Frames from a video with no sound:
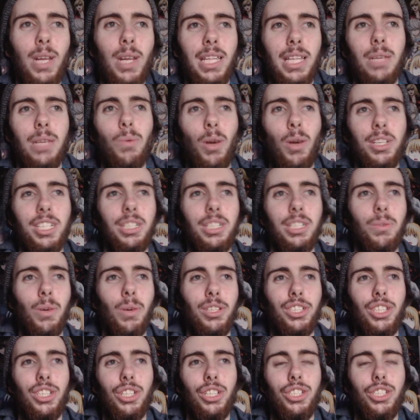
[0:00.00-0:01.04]
really wanting to
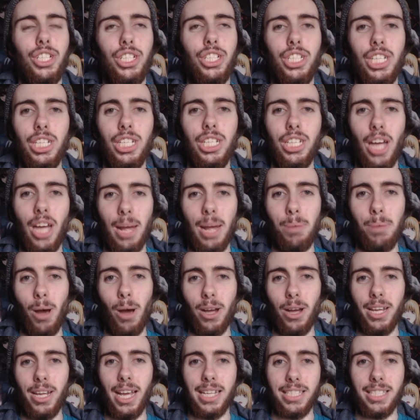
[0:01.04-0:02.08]
watch the GT Time
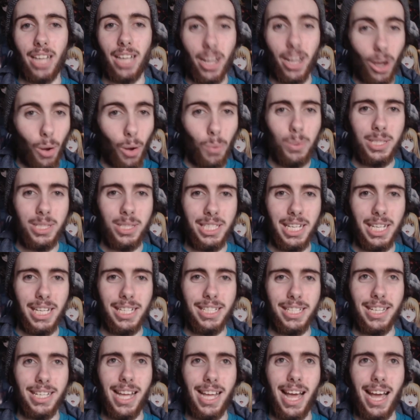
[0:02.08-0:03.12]
podcast. I always
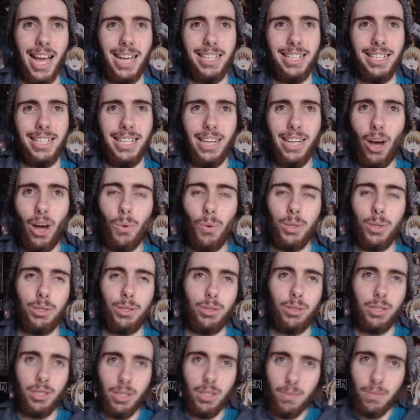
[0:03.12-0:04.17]
did, and it
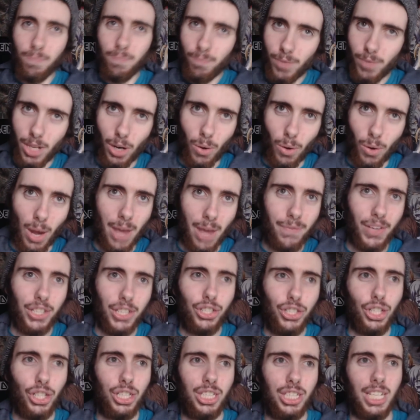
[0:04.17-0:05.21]
always, I
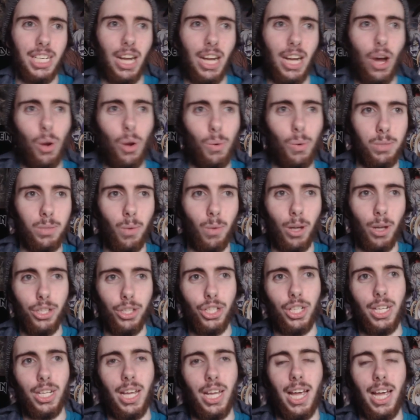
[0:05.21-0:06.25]
eventually did always
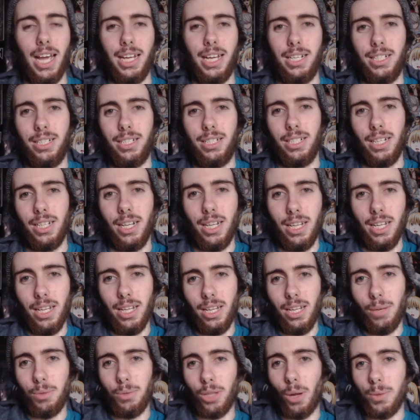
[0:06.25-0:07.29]
watch it, and
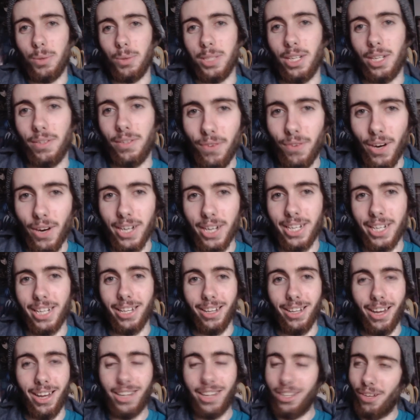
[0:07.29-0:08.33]
it was always on a
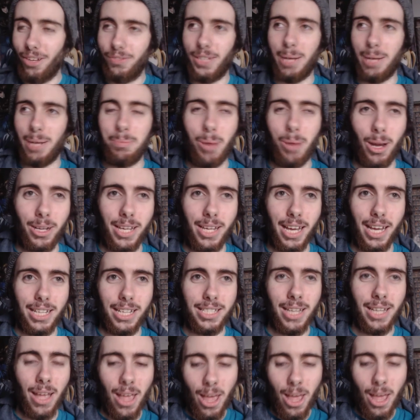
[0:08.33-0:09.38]
Friday. I love that
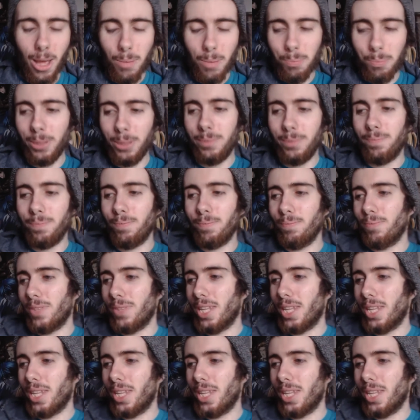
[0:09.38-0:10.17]
podcast. But